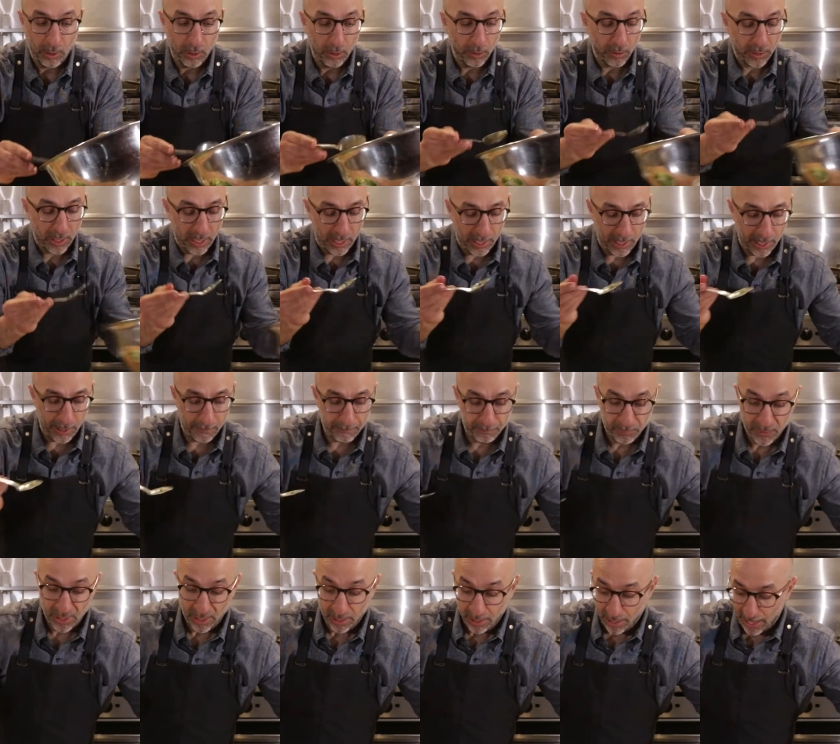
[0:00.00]
Okay,
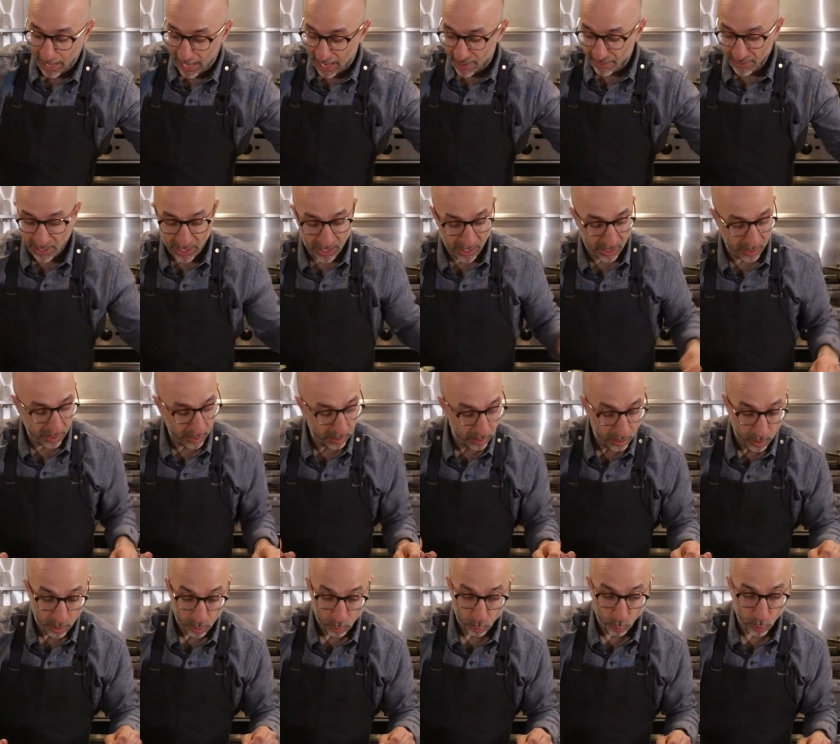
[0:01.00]
and then
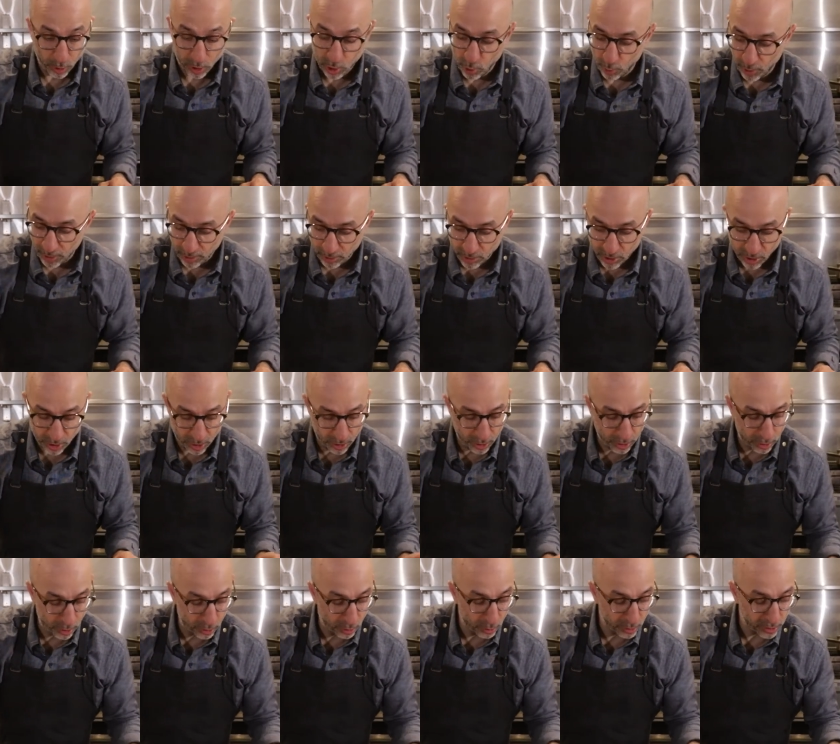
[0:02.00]
we're going
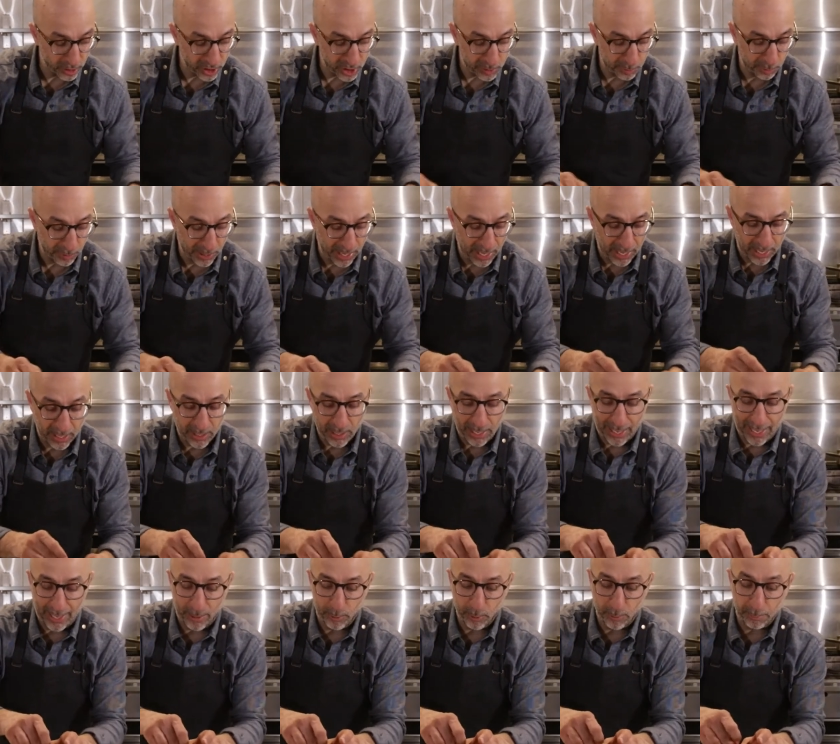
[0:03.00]
to spread
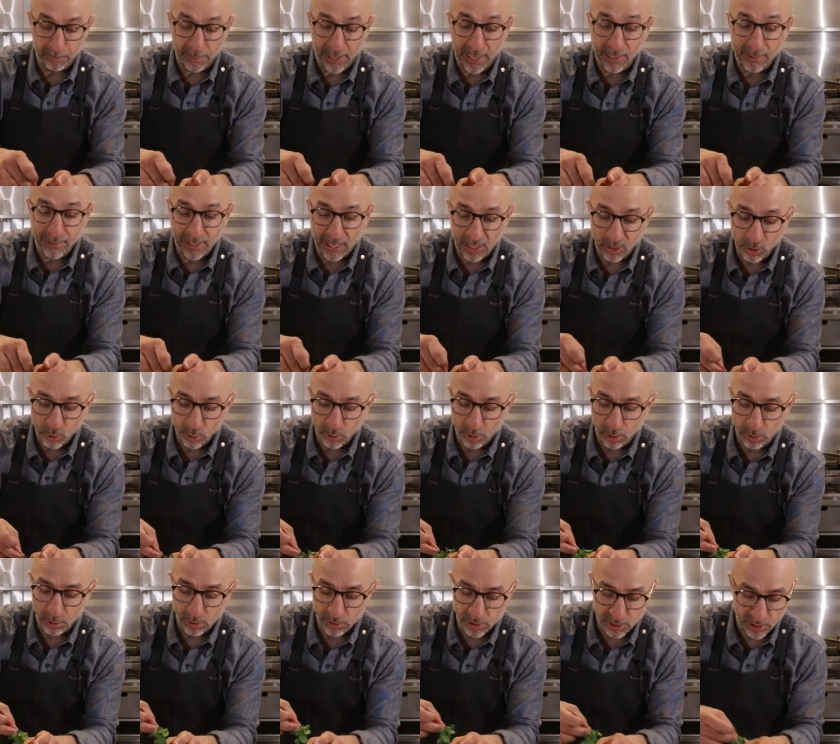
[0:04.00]
our pea
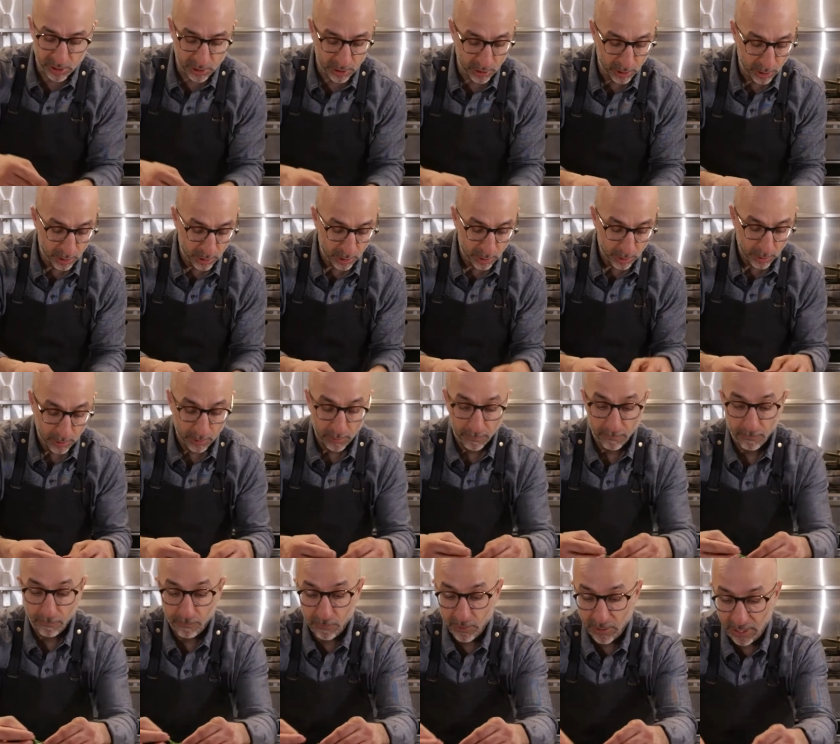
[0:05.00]
tendrils
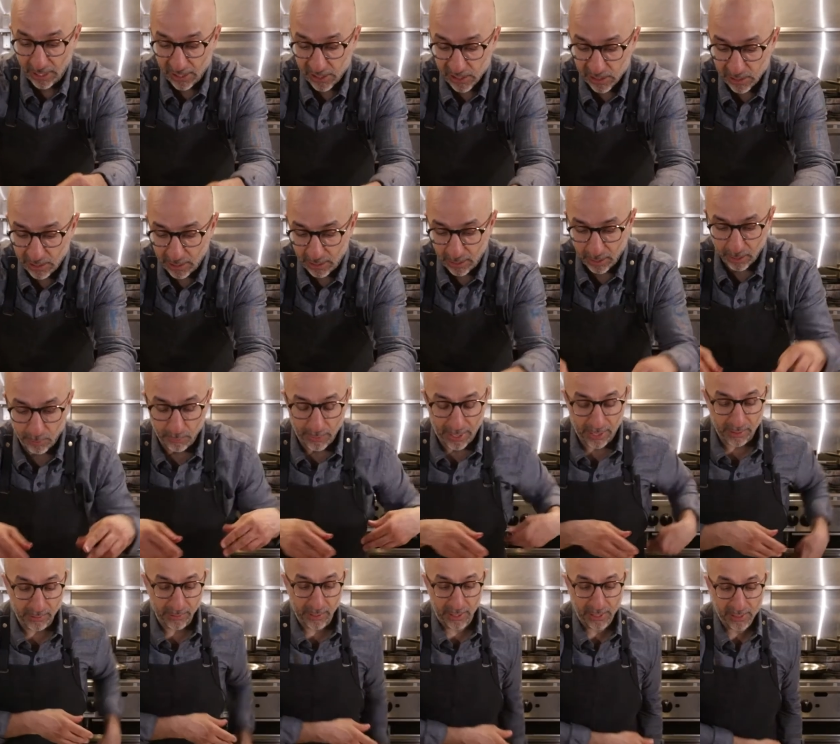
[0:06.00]
nicely
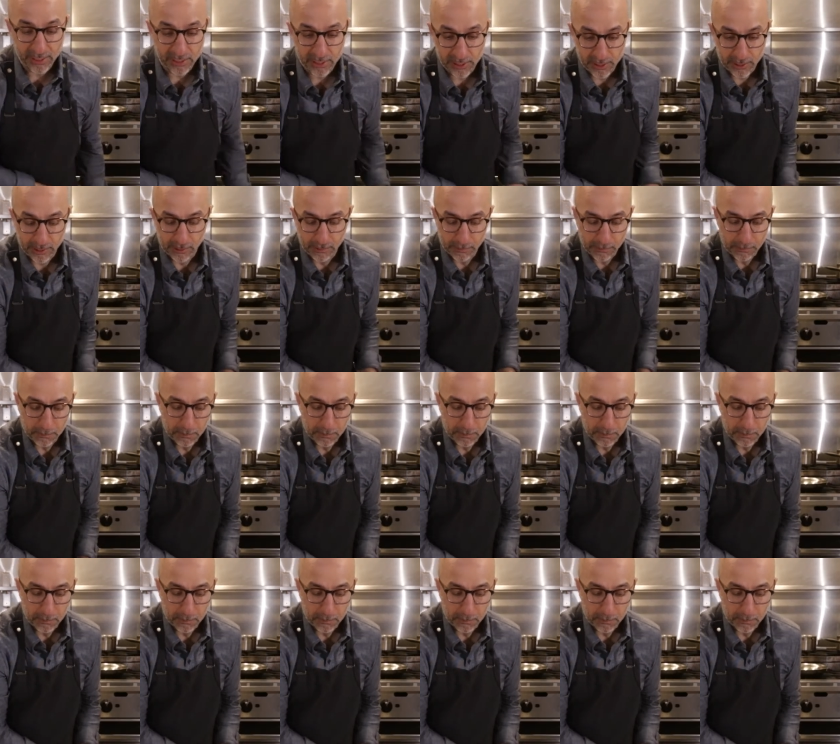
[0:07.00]
around this.